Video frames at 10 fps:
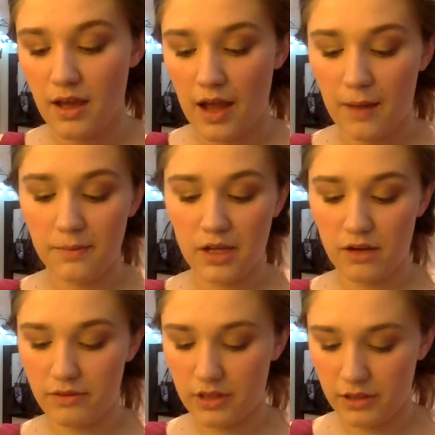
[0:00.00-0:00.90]
I'm not
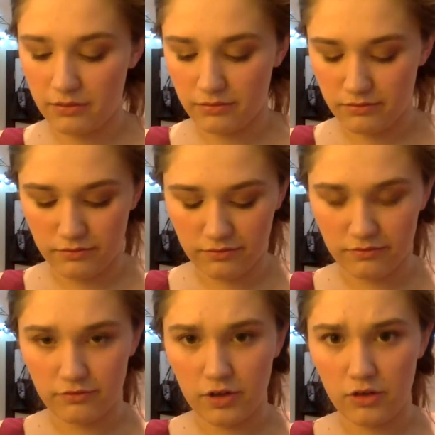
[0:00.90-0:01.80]
really
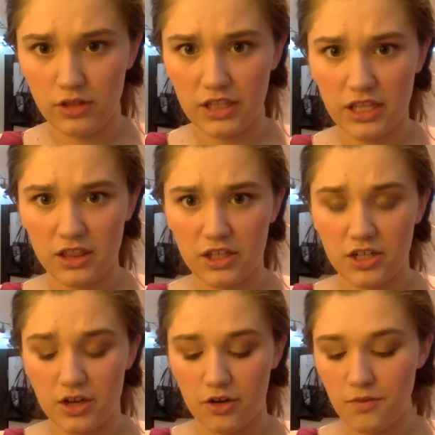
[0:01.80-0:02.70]
rolling in the
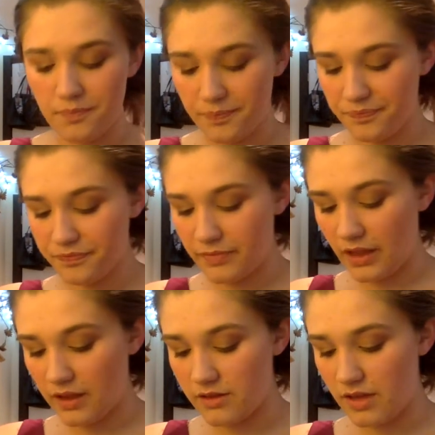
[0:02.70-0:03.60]
dough,
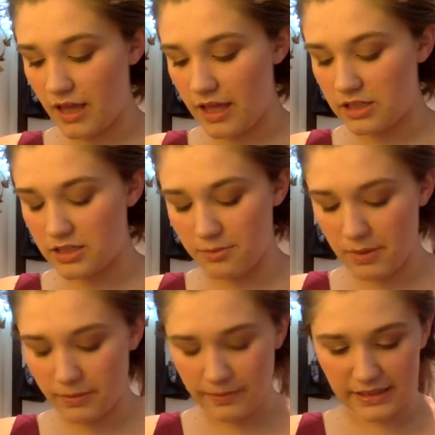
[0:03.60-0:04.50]
as some
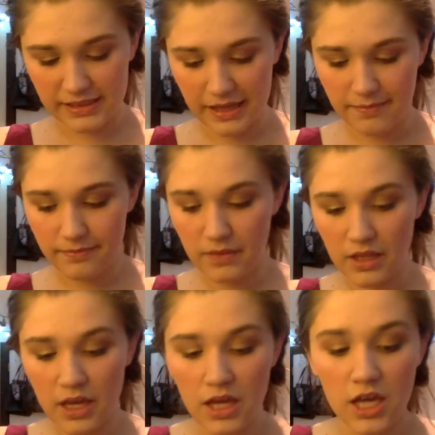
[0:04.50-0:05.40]
people might say.
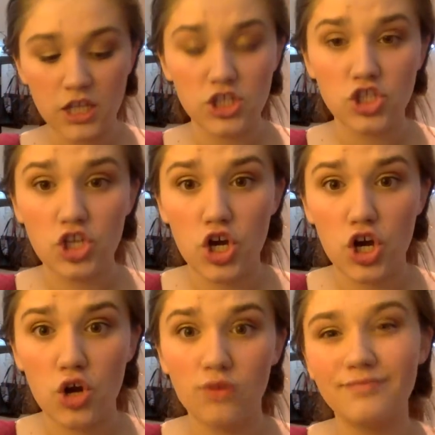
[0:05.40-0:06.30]

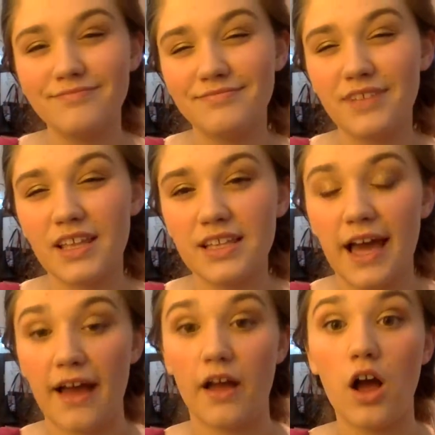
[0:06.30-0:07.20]
So,
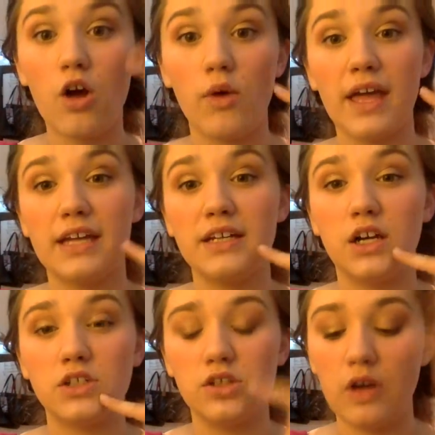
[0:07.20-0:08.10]
yeah. Oh, and
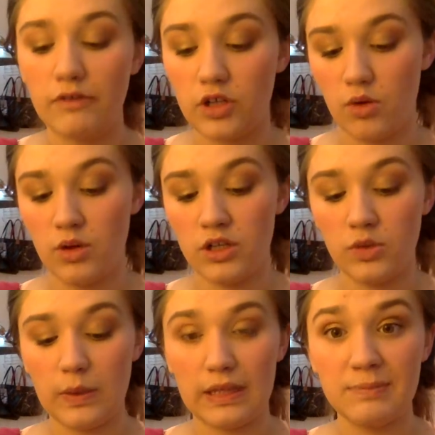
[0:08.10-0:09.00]
also, if you don't want to
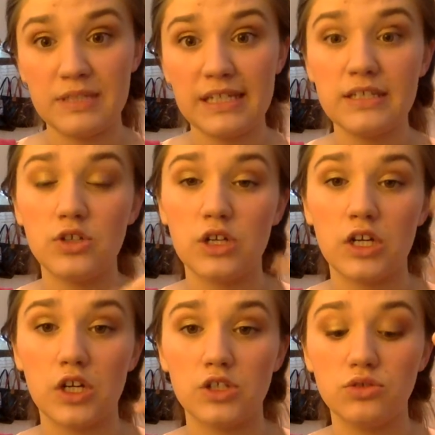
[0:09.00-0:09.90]
do a lipstick, you can
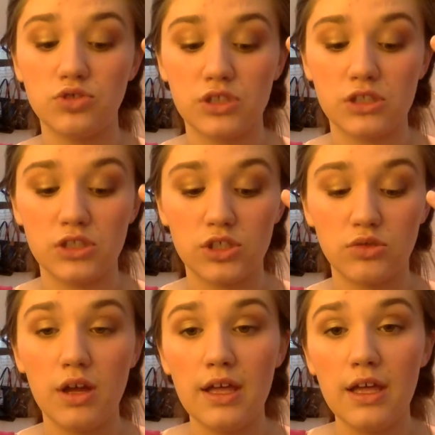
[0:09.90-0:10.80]
also just do